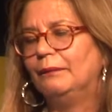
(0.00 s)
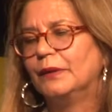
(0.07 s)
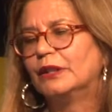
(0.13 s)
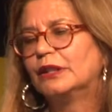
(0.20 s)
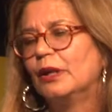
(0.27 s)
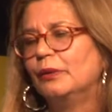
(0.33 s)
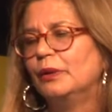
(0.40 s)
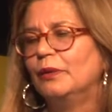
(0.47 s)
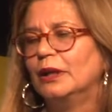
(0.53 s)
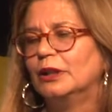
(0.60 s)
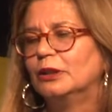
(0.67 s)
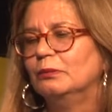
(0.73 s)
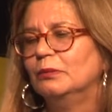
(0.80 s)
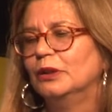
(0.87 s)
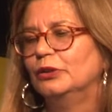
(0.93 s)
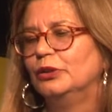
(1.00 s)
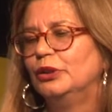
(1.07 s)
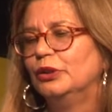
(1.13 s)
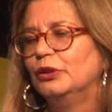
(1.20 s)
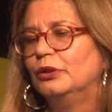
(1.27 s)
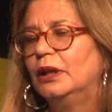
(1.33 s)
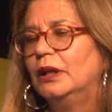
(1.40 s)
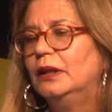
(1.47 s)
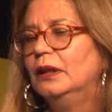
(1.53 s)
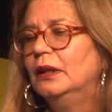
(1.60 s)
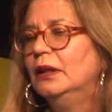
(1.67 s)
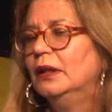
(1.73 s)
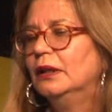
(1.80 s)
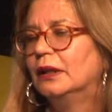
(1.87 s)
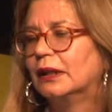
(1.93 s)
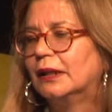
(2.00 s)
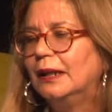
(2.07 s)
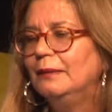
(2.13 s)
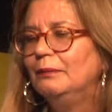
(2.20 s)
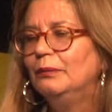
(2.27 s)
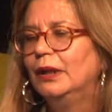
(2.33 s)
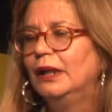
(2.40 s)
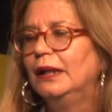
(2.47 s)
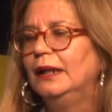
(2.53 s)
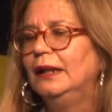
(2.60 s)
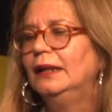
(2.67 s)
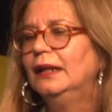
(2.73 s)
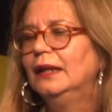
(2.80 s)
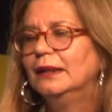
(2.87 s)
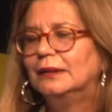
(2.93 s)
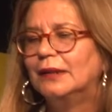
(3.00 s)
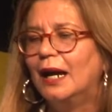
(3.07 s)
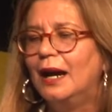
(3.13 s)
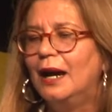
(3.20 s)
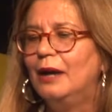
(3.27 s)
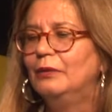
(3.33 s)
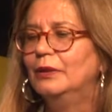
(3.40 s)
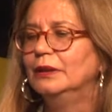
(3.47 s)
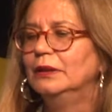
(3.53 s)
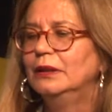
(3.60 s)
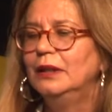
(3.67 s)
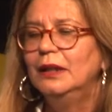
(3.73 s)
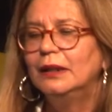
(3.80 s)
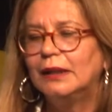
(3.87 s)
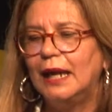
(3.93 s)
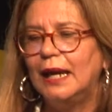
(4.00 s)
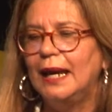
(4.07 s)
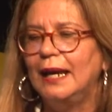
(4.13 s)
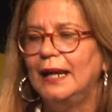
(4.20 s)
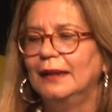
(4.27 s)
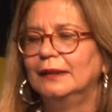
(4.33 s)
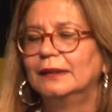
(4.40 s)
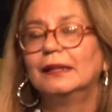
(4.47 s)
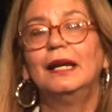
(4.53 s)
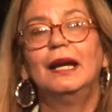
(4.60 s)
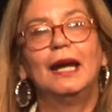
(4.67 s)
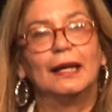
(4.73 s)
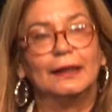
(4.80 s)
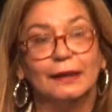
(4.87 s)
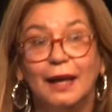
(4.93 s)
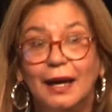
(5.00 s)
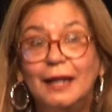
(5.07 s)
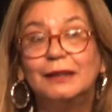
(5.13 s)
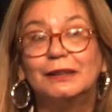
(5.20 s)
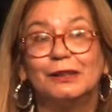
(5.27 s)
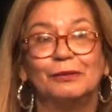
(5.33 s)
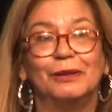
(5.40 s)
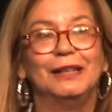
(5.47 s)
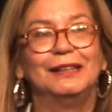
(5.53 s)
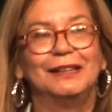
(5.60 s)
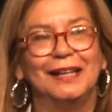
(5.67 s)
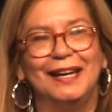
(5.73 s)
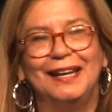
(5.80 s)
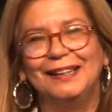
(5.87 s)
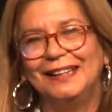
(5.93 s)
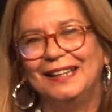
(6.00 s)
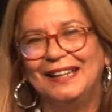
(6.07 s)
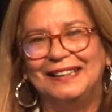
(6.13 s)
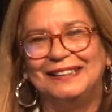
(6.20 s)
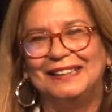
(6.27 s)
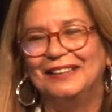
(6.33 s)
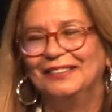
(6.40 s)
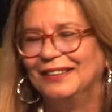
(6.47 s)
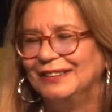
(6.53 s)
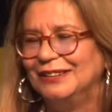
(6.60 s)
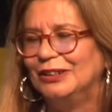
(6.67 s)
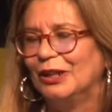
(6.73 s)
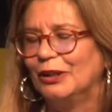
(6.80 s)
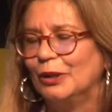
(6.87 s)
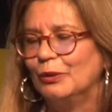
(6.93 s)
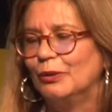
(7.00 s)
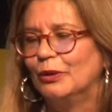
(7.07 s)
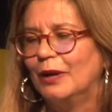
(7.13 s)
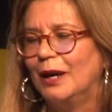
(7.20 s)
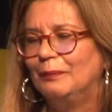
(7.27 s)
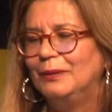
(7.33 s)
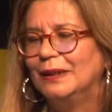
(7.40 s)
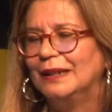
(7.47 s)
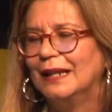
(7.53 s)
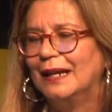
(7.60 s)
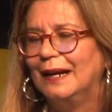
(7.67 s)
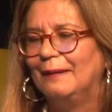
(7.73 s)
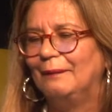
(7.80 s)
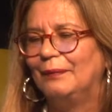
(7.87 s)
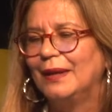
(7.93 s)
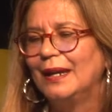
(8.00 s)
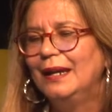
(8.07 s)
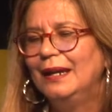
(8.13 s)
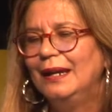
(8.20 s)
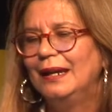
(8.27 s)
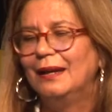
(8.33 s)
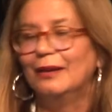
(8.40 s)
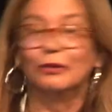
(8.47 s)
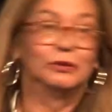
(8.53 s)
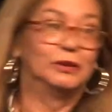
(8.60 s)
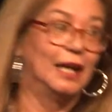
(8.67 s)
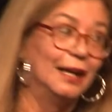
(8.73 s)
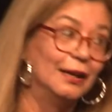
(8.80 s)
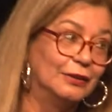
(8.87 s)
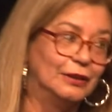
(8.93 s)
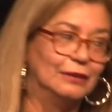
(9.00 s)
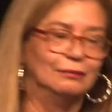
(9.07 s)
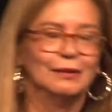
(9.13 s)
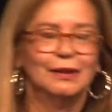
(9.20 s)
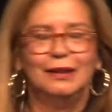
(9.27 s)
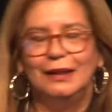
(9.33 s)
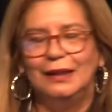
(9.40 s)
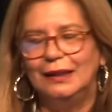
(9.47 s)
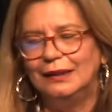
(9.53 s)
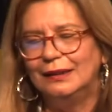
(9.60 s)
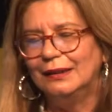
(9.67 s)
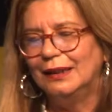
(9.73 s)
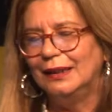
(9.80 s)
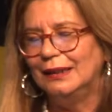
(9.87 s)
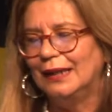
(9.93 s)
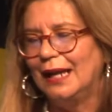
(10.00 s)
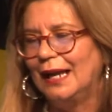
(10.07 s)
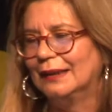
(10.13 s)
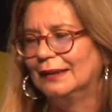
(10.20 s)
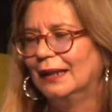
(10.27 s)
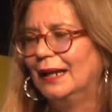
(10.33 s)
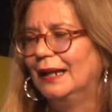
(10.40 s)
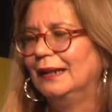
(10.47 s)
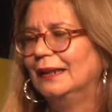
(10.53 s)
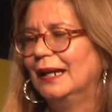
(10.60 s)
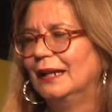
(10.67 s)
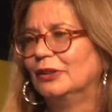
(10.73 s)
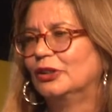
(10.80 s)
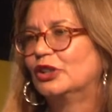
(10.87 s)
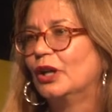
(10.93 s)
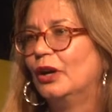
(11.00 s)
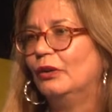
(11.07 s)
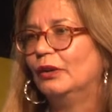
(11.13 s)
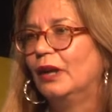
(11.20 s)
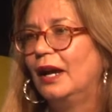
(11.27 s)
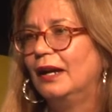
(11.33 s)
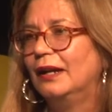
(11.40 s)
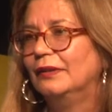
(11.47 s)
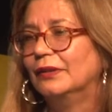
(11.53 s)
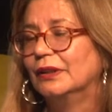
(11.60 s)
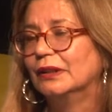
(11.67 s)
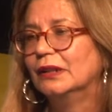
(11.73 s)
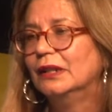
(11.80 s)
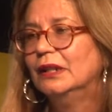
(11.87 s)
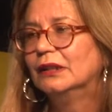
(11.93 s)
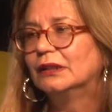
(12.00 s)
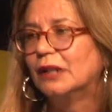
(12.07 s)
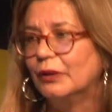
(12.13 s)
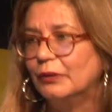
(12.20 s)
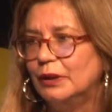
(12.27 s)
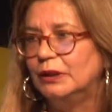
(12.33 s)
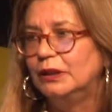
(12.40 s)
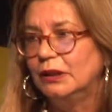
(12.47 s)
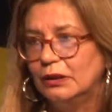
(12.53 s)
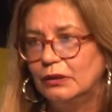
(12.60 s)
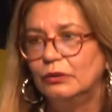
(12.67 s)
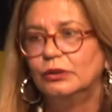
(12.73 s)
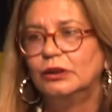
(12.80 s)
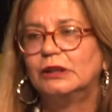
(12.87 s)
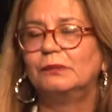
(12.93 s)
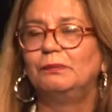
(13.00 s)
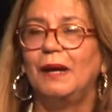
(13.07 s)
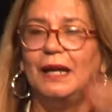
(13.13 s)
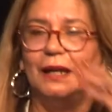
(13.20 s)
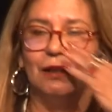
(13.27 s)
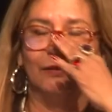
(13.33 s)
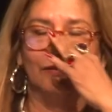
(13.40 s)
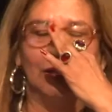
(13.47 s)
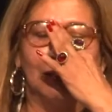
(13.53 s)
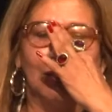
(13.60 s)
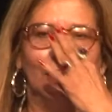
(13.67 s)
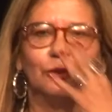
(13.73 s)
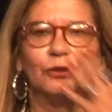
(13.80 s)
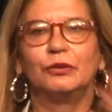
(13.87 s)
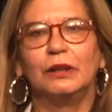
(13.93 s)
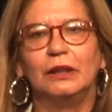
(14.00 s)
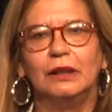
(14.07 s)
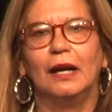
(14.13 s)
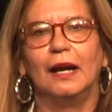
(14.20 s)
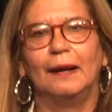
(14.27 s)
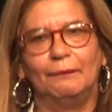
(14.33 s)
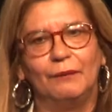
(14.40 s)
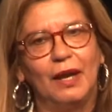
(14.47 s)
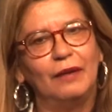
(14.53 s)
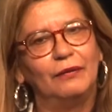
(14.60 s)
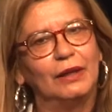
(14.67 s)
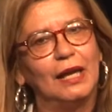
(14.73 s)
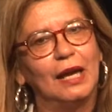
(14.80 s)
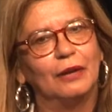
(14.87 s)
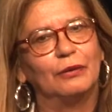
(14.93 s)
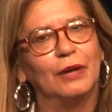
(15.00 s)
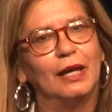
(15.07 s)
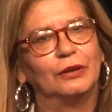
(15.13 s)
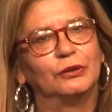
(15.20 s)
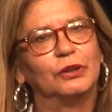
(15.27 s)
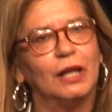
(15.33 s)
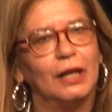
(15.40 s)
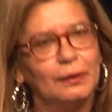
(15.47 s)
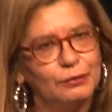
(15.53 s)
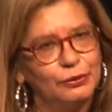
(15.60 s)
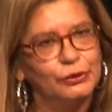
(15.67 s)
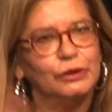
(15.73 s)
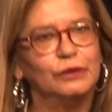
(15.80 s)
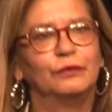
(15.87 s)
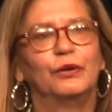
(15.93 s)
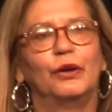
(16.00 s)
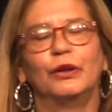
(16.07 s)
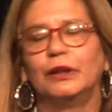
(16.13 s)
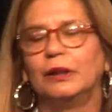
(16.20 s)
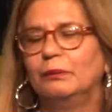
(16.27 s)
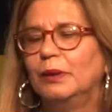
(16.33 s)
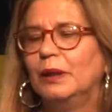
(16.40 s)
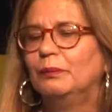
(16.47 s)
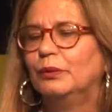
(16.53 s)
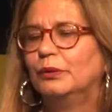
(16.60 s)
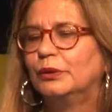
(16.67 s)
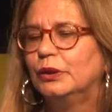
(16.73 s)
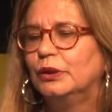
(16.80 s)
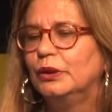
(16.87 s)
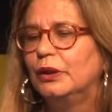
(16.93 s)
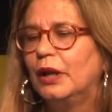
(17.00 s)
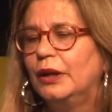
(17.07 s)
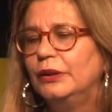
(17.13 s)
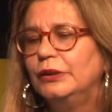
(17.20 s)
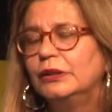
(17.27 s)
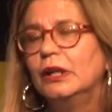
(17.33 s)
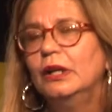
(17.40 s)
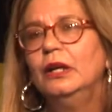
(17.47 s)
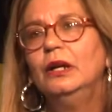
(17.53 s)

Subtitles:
So we went to Mildura, the Kimberley, Darwin, Cairns, and last week Adele and Jerry were up in down in Adelaide and Shoalhaven. So we did a good span of the country, having our round tables, inviting people to those.